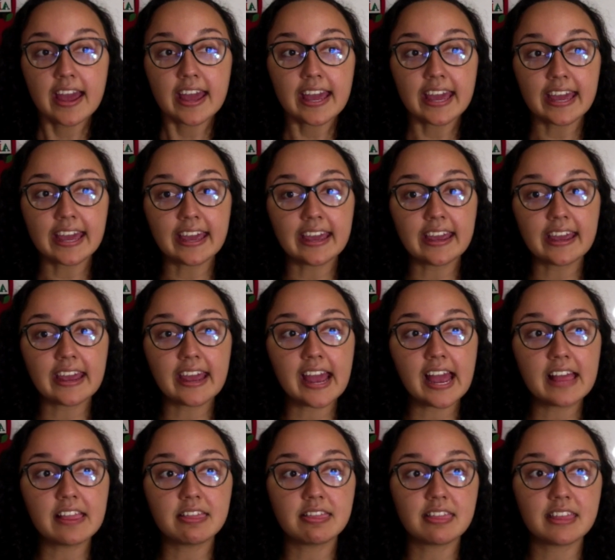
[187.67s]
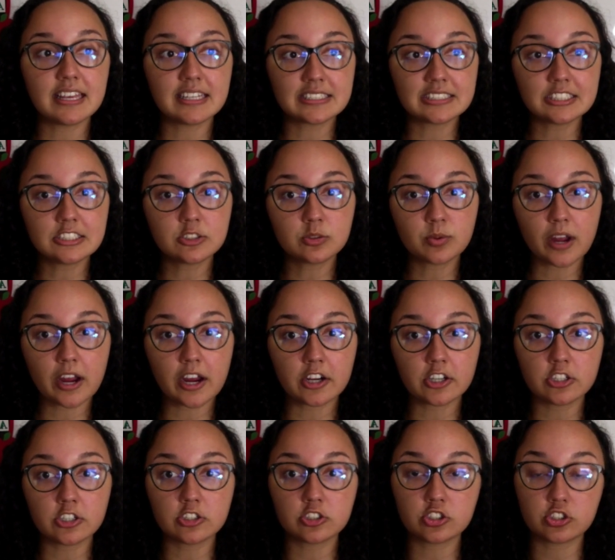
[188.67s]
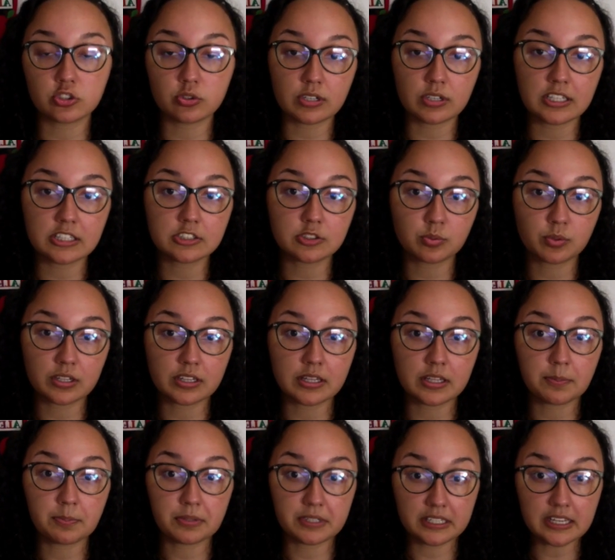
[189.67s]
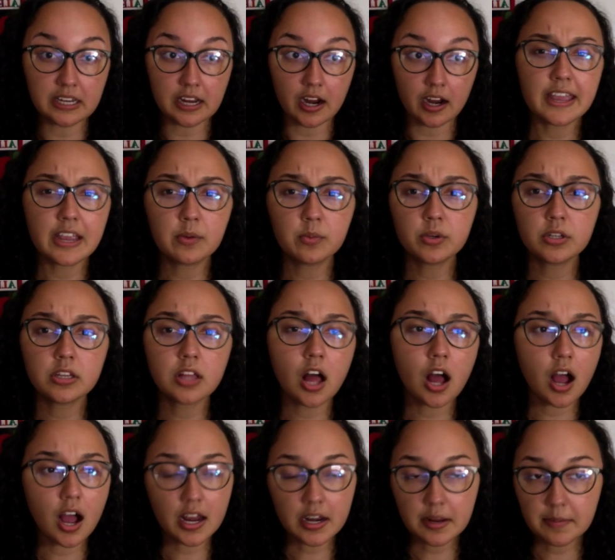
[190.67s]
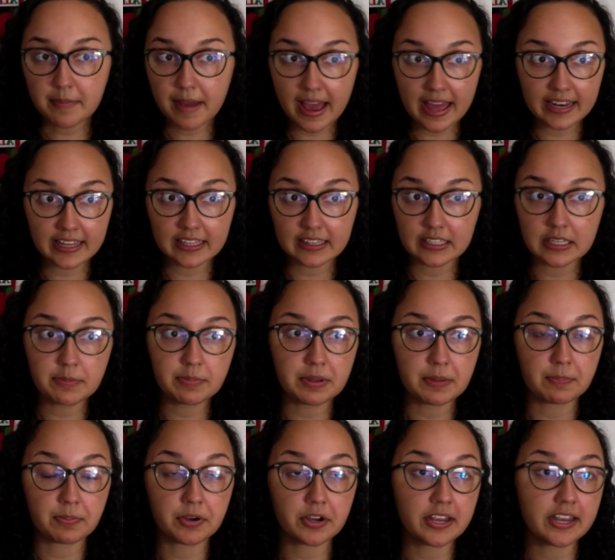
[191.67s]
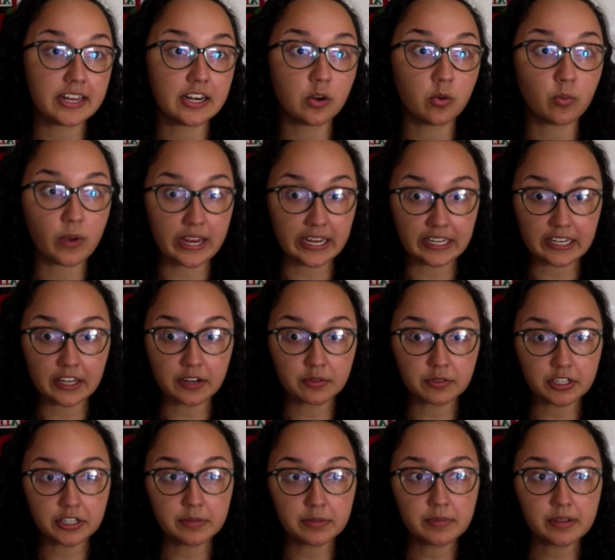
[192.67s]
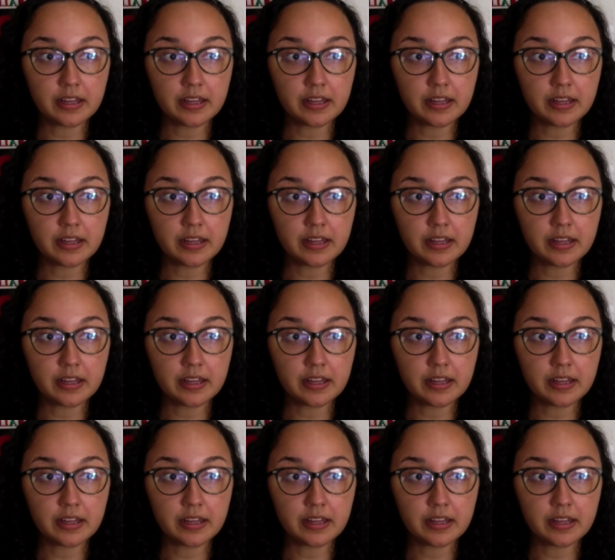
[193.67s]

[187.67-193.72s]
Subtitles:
and this is where your students will appear. It will automatically be put in a waiting room,